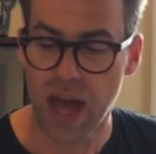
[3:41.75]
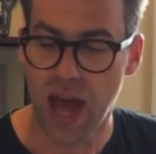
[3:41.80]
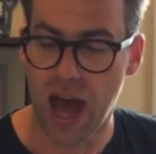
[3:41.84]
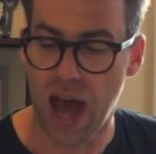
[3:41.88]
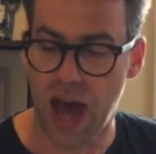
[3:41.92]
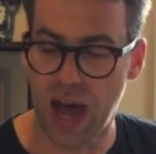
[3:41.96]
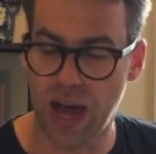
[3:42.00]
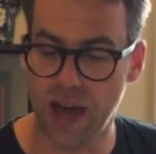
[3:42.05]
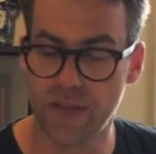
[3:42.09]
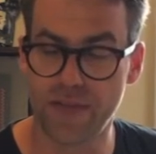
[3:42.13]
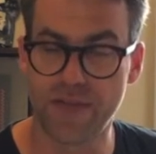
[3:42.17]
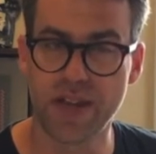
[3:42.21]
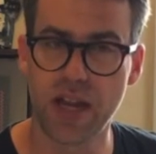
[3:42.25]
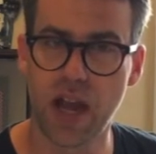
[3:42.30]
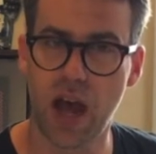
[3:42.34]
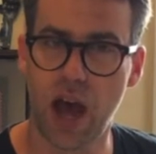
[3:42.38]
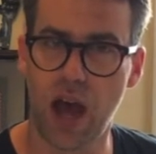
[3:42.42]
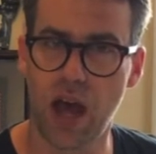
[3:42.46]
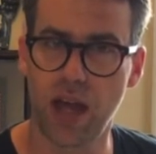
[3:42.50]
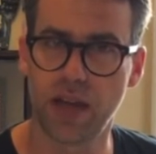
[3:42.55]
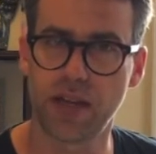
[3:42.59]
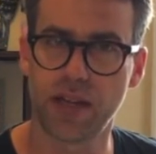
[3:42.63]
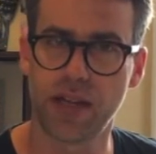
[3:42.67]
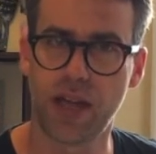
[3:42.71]
I have
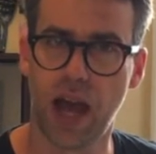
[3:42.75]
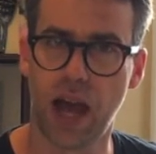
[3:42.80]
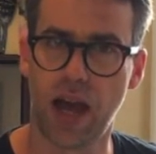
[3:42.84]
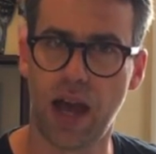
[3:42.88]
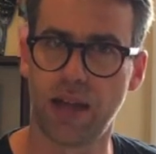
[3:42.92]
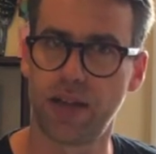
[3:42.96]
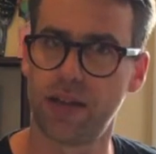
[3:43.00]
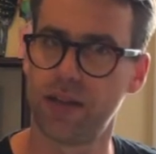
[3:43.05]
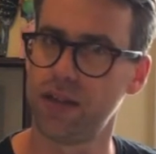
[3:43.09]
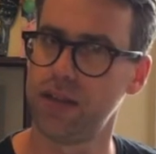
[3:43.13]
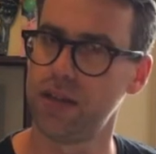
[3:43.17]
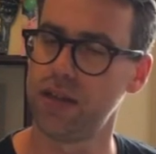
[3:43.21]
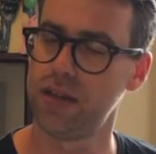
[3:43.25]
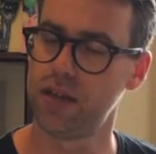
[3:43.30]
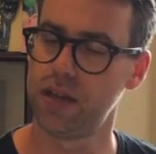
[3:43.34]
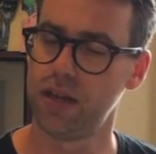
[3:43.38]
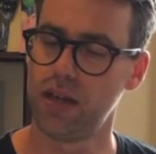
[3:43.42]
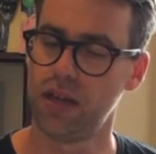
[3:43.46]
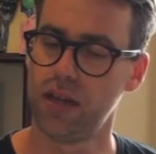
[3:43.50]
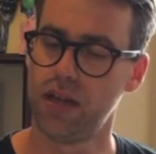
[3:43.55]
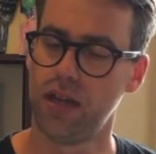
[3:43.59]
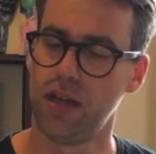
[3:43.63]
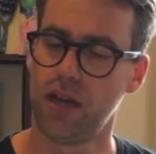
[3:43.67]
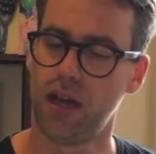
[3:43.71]
not gotten
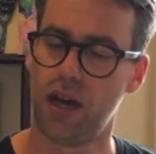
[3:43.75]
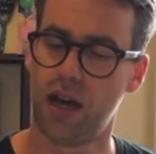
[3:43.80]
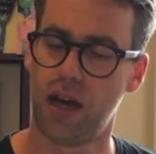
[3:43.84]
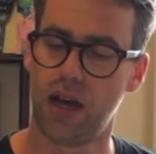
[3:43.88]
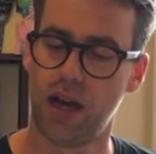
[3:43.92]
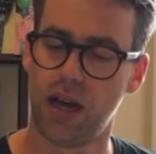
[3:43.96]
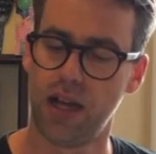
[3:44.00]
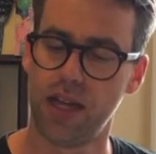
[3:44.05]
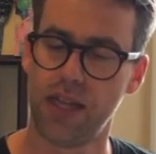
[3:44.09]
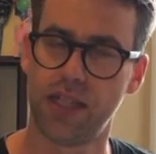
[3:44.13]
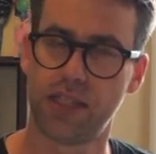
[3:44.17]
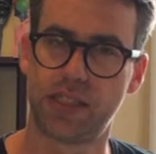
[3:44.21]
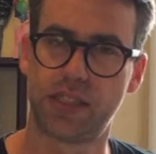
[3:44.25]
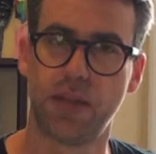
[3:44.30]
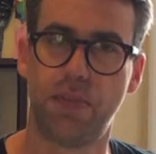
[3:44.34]
it